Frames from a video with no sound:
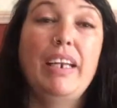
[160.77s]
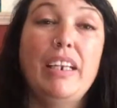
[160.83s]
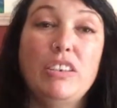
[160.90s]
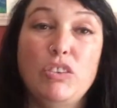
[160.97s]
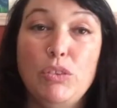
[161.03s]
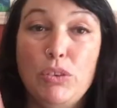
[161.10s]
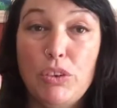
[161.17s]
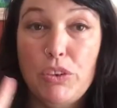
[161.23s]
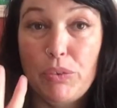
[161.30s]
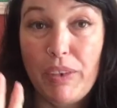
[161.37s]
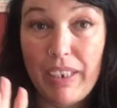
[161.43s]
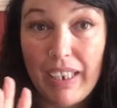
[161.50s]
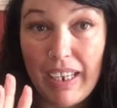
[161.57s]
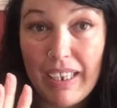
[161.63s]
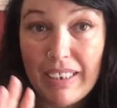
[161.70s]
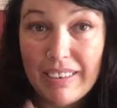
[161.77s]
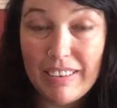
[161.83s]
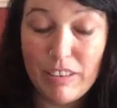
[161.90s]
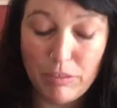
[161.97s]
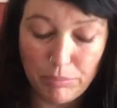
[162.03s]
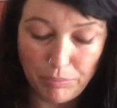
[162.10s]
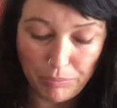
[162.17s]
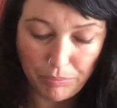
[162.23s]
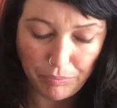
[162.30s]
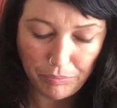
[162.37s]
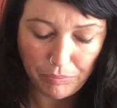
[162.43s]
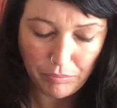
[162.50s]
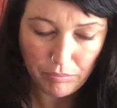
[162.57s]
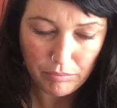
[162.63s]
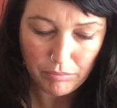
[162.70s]
going to draw 3 cards,
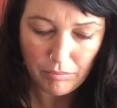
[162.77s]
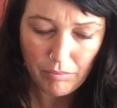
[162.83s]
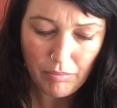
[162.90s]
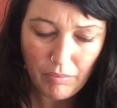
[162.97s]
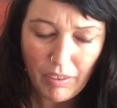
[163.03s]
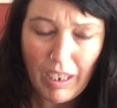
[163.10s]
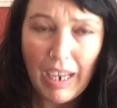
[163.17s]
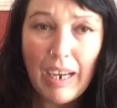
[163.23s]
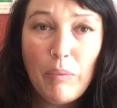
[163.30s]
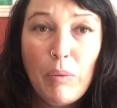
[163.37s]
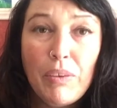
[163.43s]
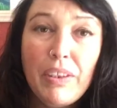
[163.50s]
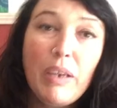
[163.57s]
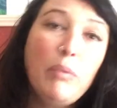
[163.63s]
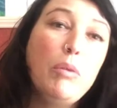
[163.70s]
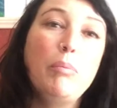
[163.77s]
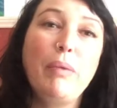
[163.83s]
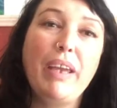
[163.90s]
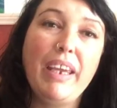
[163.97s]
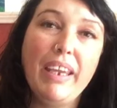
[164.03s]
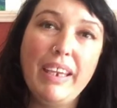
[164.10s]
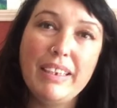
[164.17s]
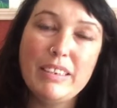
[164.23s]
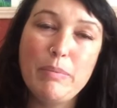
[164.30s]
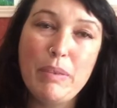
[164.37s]
and what they will be is